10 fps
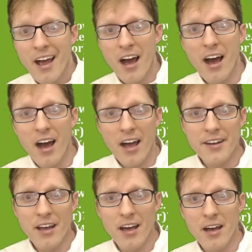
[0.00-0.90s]

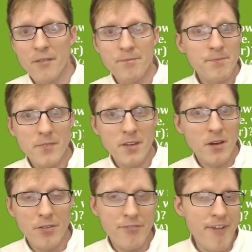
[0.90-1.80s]
on
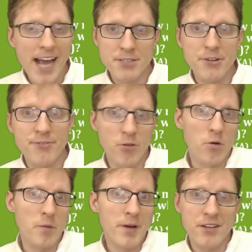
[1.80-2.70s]
the factory
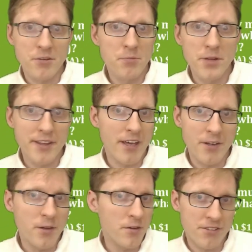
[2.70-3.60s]
floor, but is completely
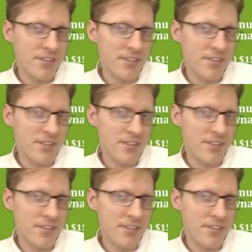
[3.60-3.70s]
unused.